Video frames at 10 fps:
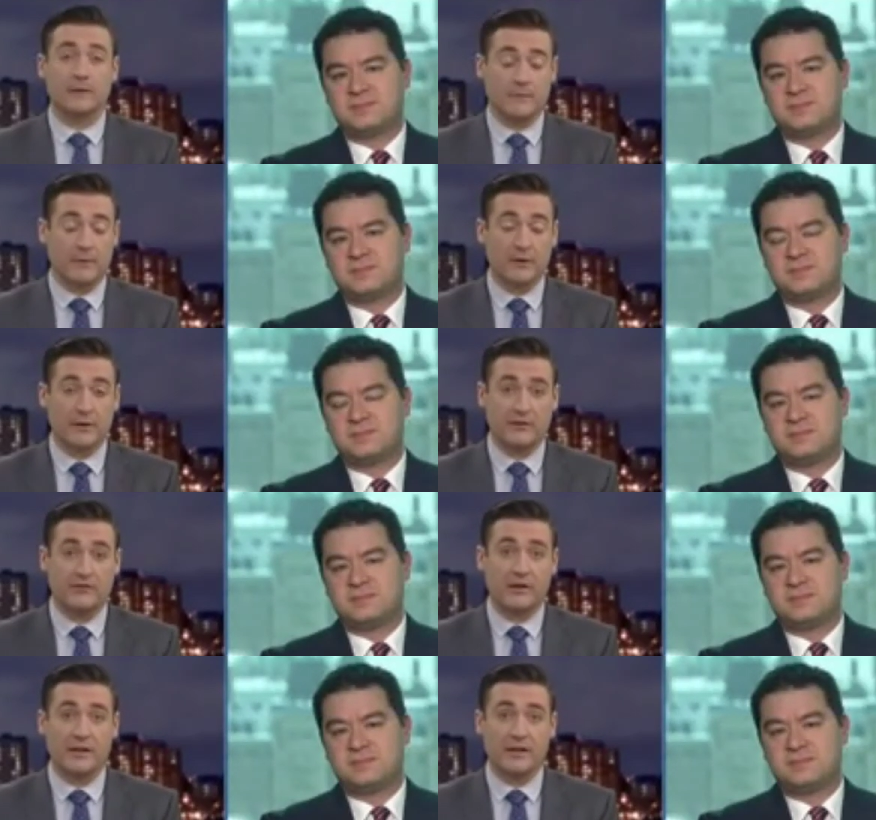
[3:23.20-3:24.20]
Speaker 1: very good
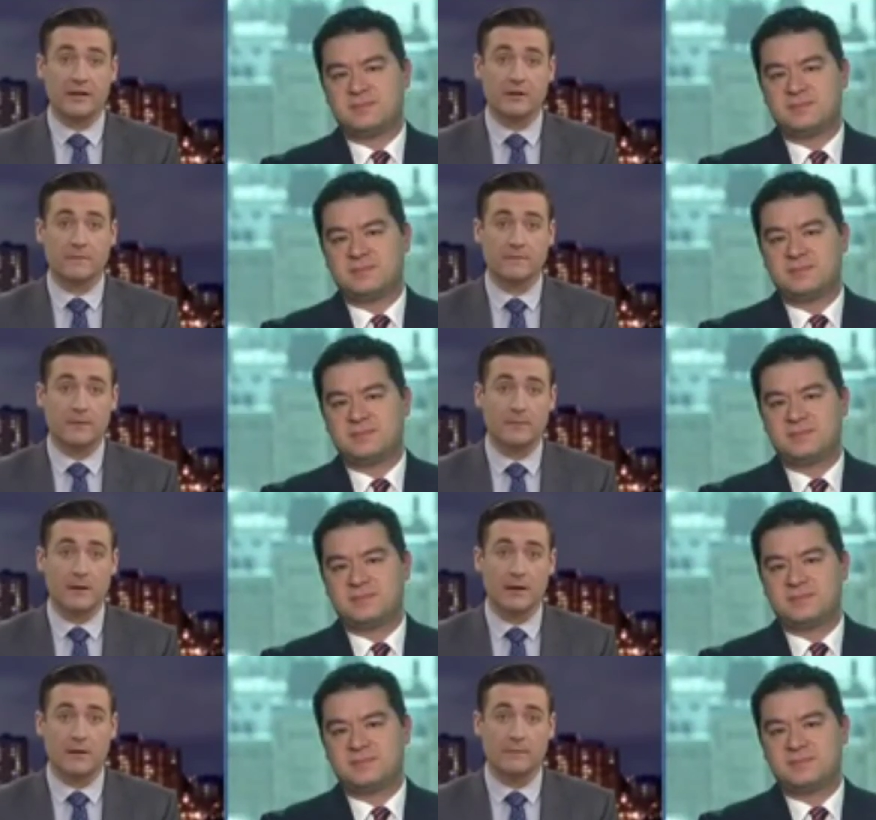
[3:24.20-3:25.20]
insight here from,
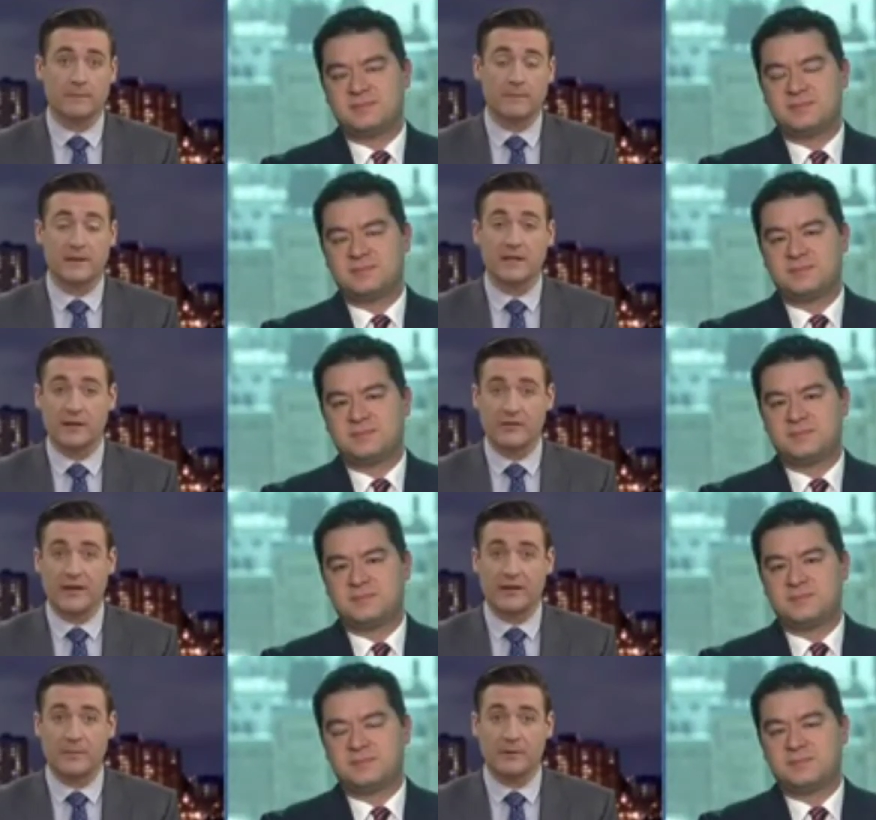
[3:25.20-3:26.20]
uh, from the Canadian
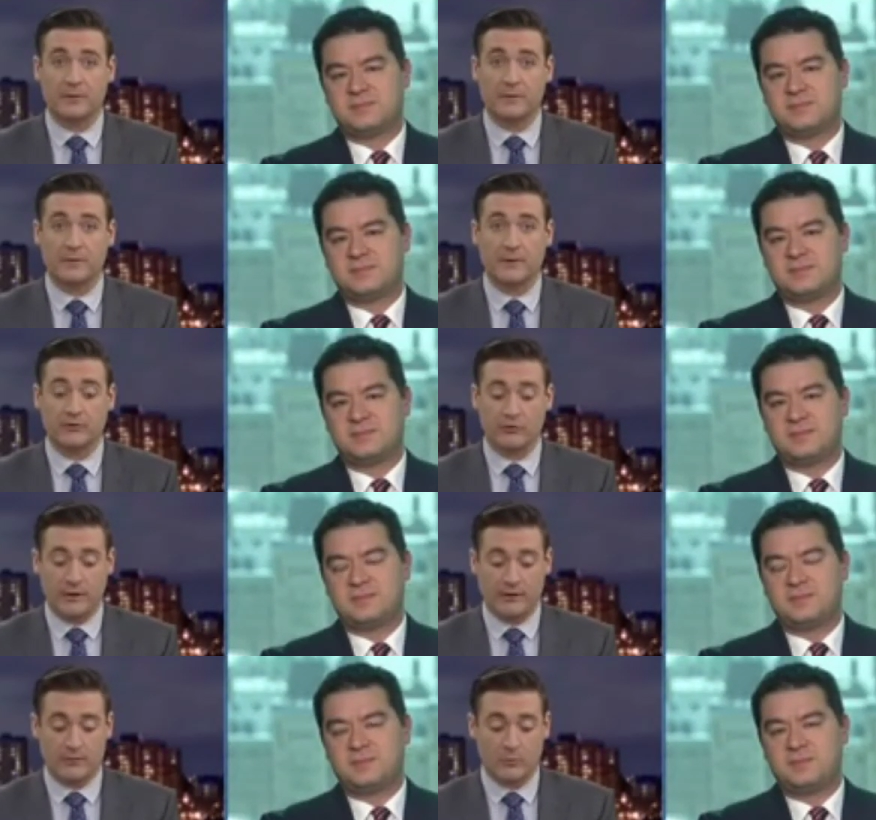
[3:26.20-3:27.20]
Taxpayers Federation.
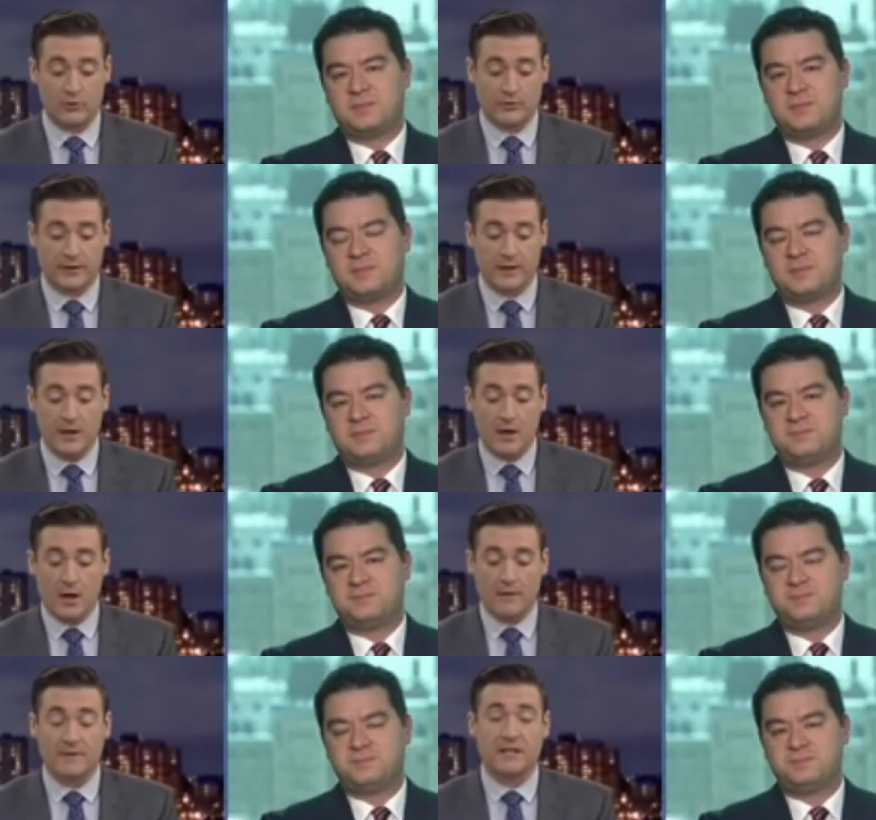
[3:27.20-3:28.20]
Aaron Wudrick
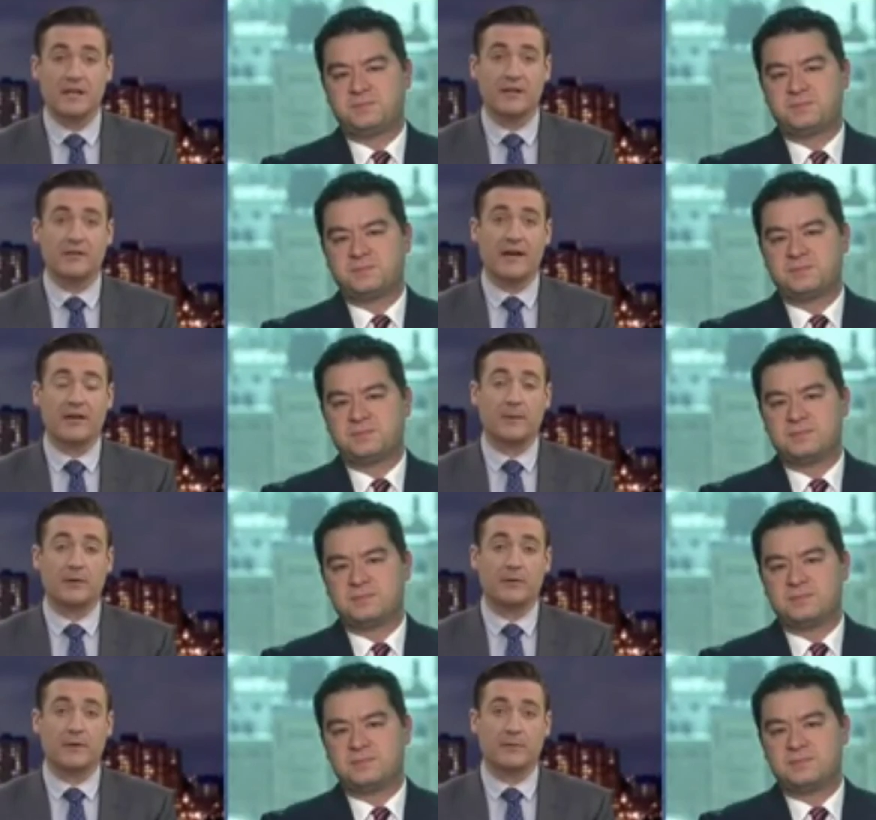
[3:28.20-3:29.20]
of the Canadian
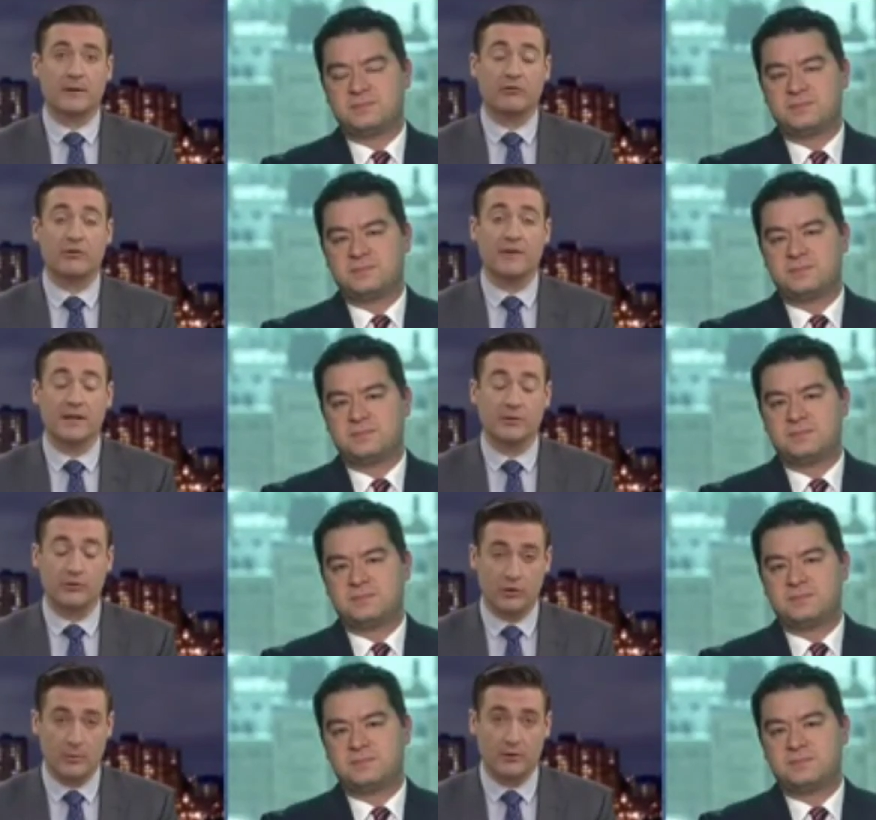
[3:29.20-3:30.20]
Taxpayers Federation, thank you
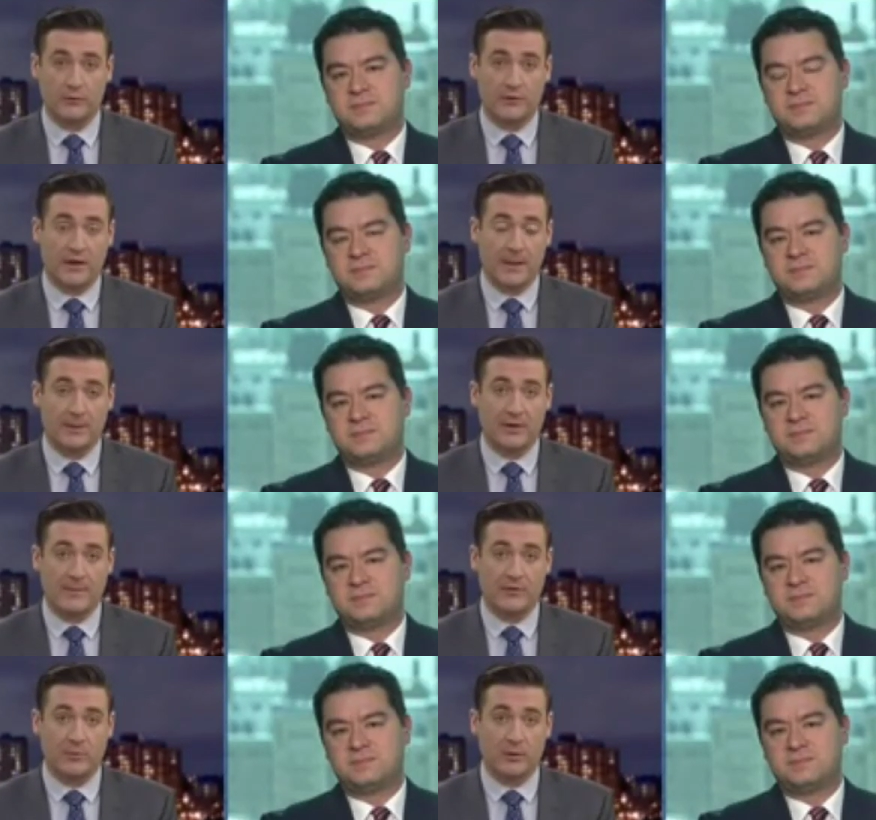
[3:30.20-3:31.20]
so much for taking the time
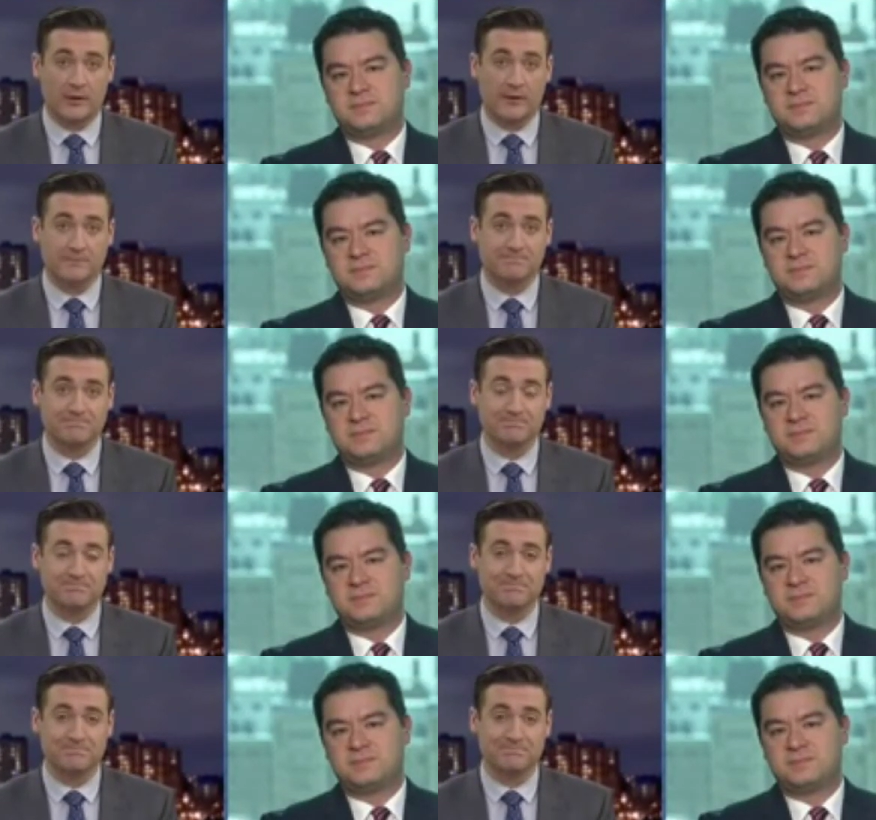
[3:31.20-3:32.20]
this morning, Aaron.
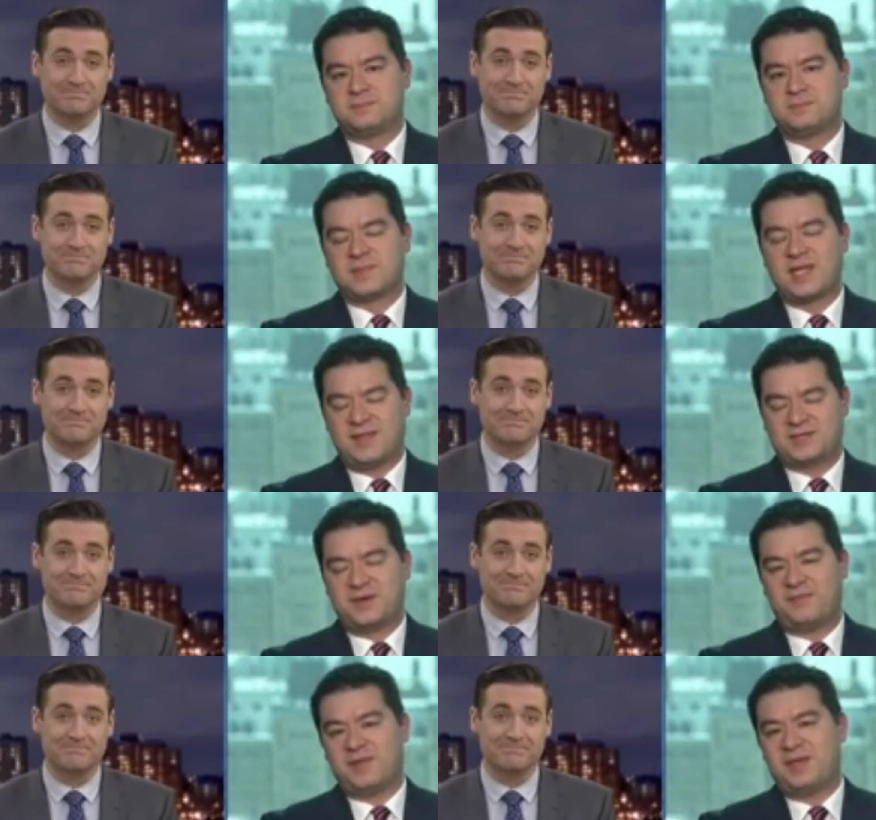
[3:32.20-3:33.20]
Speaker 2: Thanks for
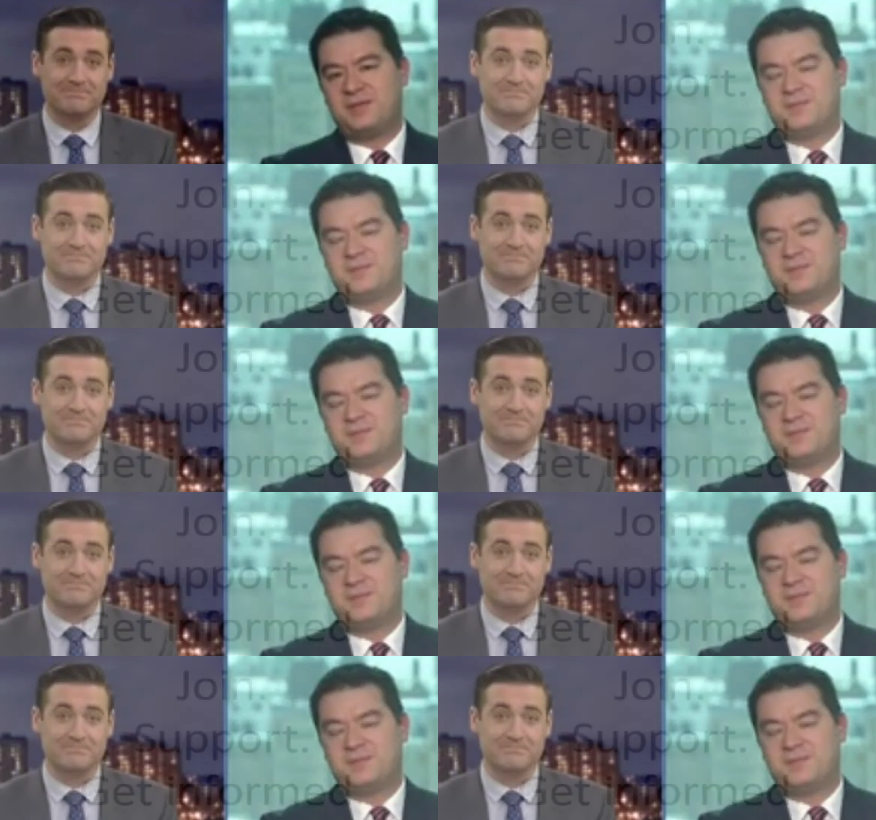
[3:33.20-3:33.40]
having me.